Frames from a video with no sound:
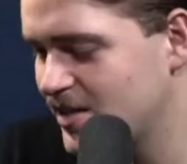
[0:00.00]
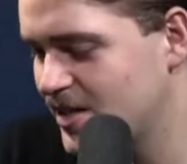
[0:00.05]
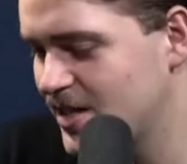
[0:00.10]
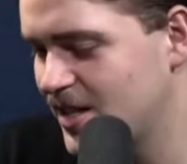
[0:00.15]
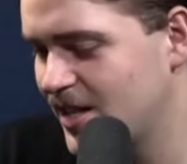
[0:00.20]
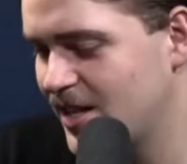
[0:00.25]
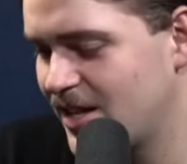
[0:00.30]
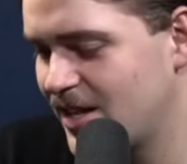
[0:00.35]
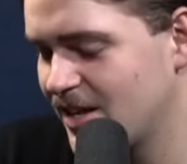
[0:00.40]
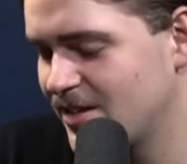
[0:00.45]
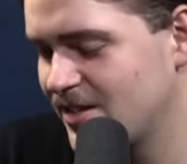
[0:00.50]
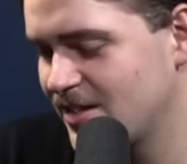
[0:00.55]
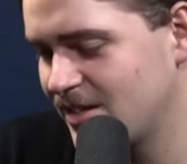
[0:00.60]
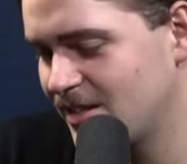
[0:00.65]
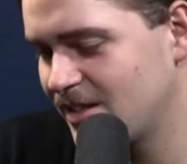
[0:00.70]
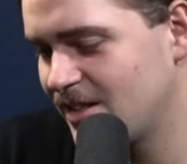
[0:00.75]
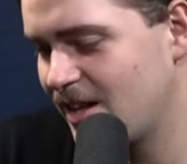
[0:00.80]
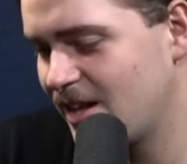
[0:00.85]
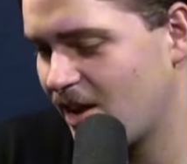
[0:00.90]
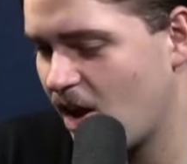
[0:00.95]
that he gets
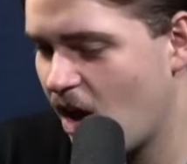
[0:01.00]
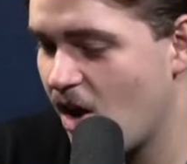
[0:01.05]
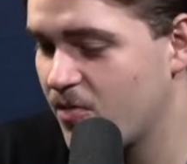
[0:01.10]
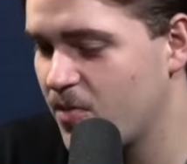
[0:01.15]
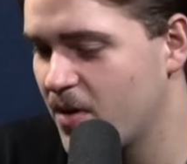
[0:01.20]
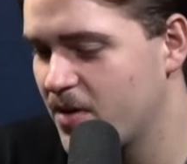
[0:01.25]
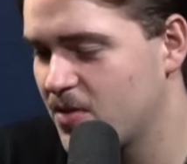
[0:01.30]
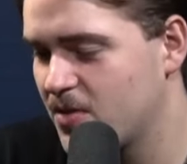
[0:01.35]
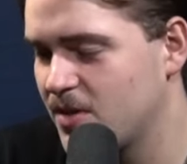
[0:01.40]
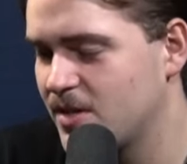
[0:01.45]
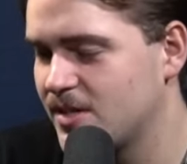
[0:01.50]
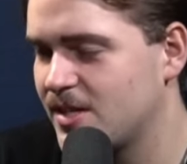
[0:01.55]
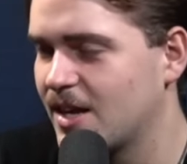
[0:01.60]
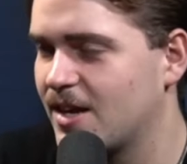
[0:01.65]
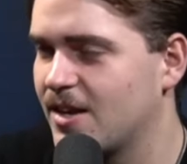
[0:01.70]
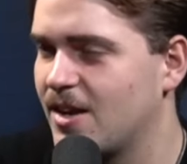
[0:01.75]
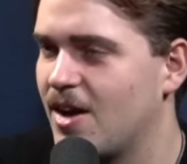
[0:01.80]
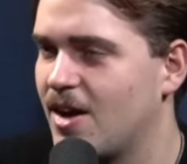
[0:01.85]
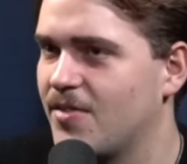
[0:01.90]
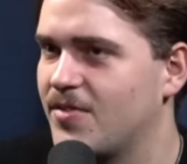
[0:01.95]
in like halfway through the
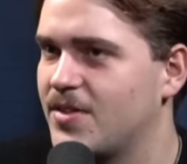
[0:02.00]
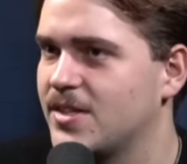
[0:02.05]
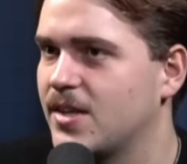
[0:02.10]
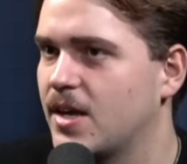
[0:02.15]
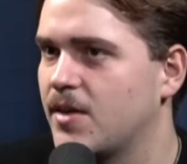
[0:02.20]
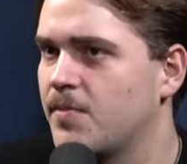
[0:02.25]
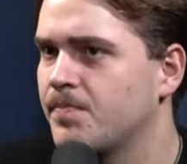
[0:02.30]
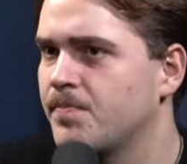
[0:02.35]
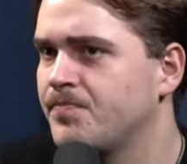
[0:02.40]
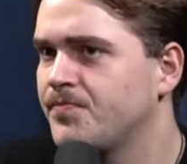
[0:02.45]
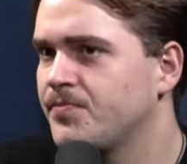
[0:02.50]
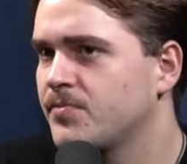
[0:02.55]
second half and he's like,